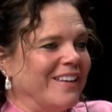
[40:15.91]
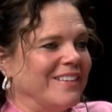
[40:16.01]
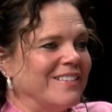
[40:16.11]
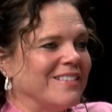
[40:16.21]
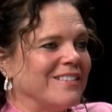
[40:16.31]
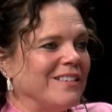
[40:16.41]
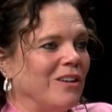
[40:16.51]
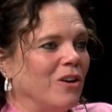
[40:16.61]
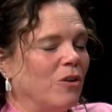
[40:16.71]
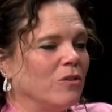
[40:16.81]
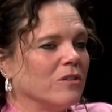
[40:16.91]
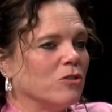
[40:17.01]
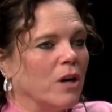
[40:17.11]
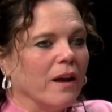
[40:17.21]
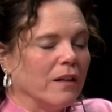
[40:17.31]
Is, you know,
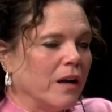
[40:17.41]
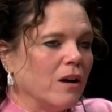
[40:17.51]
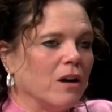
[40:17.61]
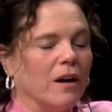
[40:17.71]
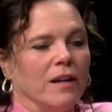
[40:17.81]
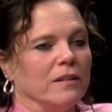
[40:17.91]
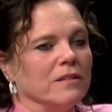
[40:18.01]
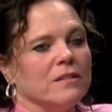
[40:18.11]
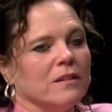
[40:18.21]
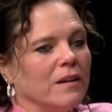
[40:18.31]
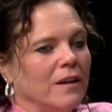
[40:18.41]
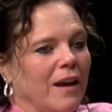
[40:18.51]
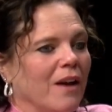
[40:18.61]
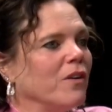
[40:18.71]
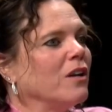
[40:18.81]
trial and error and
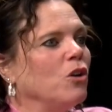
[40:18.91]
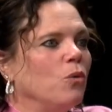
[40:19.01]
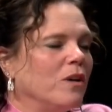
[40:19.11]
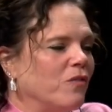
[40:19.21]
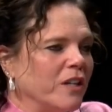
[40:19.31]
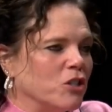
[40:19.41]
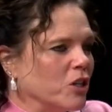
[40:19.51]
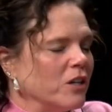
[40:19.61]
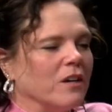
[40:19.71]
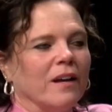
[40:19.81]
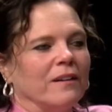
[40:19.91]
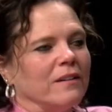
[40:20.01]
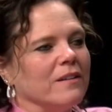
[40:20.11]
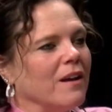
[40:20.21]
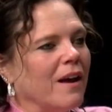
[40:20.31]
having a new adventure, and